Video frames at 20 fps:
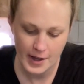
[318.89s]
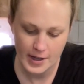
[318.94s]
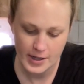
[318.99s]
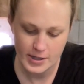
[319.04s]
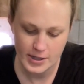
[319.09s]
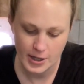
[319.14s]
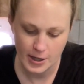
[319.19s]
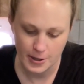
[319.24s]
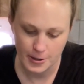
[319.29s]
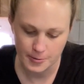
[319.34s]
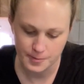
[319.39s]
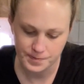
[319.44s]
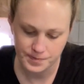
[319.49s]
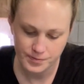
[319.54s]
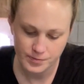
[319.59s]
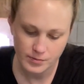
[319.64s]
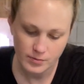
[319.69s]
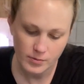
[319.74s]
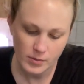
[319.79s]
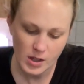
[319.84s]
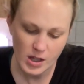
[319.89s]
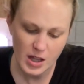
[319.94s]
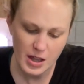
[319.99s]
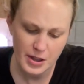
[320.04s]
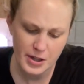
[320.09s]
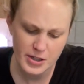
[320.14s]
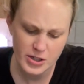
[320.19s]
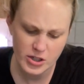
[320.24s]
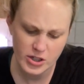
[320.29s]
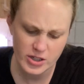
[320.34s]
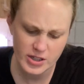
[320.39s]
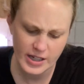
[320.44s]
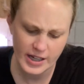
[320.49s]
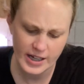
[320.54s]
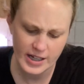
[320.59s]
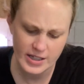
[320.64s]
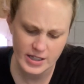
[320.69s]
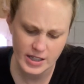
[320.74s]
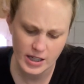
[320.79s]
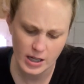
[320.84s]
So this looks like
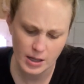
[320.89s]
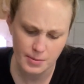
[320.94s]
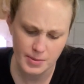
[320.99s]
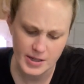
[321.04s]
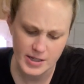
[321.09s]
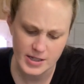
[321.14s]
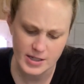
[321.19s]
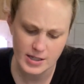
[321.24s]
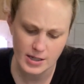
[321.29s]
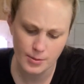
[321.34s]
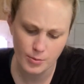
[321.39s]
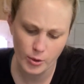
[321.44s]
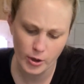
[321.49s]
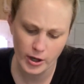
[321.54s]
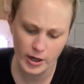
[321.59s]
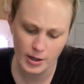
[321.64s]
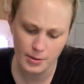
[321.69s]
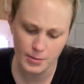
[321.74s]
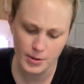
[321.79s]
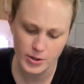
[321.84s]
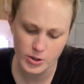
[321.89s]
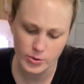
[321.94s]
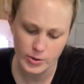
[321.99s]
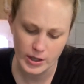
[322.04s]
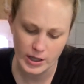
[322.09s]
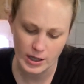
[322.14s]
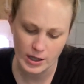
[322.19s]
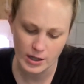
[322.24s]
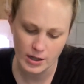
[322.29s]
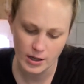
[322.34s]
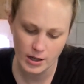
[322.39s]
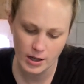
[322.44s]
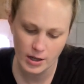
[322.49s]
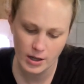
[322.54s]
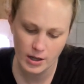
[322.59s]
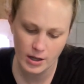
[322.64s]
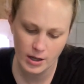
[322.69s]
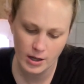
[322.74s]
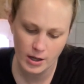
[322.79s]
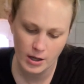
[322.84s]
it's going to be somewhere in between,
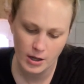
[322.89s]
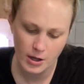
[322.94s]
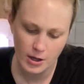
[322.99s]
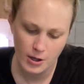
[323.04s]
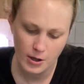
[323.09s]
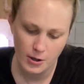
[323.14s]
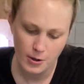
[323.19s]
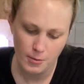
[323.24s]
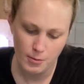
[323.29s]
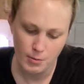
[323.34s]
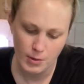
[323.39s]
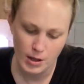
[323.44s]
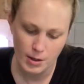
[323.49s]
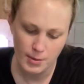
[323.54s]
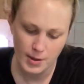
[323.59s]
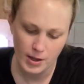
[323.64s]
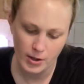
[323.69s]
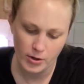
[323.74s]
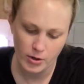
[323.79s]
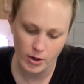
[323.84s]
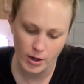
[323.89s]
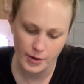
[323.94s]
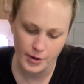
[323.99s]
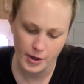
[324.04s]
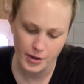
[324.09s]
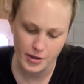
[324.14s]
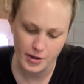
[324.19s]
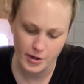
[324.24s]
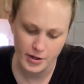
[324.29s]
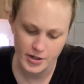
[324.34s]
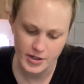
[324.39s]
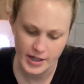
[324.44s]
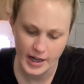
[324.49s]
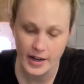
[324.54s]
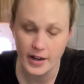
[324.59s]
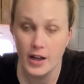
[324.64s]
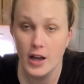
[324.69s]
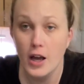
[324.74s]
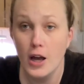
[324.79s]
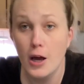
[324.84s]
maybe a little on the thinner
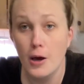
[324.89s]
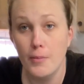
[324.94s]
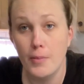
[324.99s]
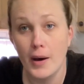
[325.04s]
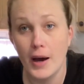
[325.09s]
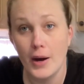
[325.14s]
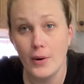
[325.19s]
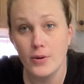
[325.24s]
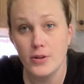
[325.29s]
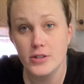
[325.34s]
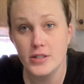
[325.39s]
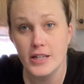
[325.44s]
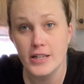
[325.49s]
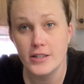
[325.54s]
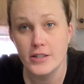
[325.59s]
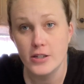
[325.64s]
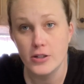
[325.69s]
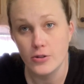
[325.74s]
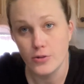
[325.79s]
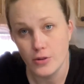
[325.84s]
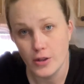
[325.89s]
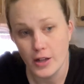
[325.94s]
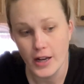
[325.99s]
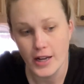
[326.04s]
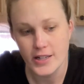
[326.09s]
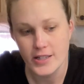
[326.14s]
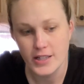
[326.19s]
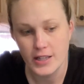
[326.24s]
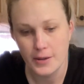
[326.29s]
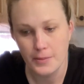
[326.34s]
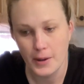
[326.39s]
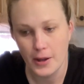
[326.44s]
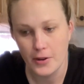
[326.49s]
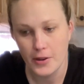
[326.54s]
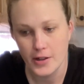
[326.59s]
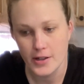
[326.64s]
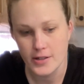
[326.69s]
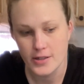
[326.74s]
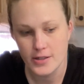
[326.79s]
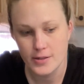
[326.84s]
side. But I will say too, the nice thing about
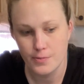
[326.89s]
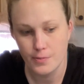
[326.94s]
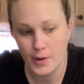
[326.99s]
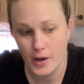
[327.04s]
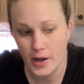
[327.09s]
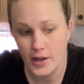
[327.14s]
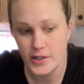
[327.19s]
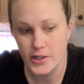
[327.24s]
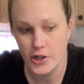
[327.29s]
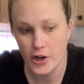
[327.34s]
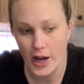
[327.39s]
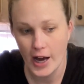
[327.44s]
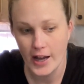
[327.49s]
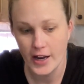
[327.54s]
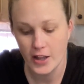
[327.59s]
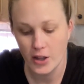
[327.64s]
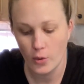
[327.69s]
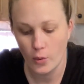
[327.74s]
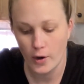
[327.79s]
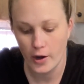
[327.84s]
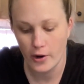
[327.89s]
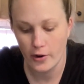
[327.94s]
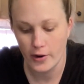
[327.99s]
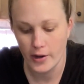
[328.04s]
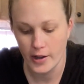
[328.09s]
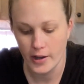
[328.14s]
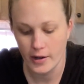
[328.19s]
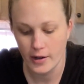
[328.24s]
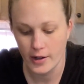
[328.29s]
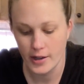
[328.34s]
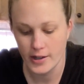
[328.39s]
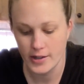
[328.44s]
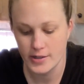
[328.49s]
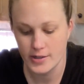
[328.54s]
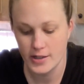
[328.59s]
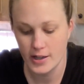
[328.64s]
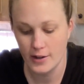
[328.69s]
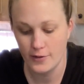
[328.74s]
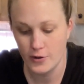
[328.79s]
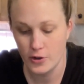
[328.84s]
this, because you're adding the water in,
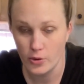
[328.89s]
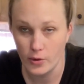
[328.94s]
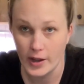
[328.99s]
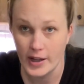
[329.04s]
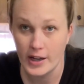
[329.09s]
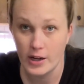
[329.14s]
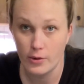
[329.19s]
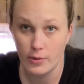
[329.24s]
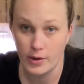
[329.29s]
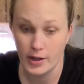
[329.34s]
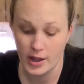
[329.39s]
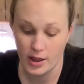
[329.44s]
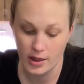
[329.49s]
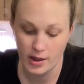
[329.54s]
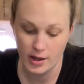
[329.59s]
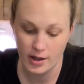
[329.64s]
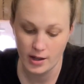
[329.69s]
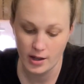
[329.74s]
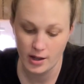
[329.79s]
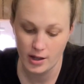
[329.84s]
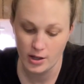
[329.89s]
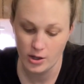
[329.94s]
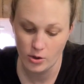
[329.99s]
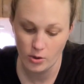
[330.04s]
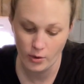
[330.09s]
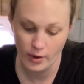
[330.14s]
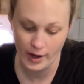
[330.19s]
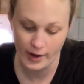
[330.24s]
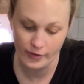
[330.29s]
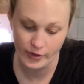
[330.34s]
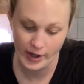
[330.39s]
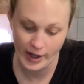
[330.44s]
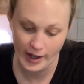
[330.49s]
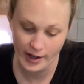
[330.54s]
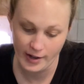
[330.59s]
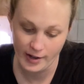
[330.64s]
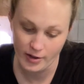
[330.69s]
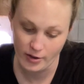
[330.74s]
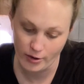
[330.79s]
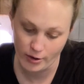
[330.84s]
is if you like it really thick, you don't have to add
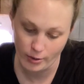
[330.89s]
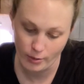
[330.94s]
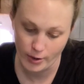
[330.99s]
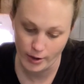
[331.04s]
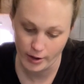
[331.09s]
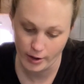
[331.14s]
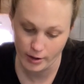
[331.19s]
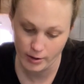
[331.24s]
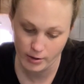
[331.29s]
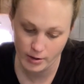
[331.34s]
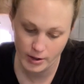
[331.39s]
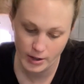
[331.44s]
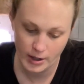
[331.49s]
in all the water.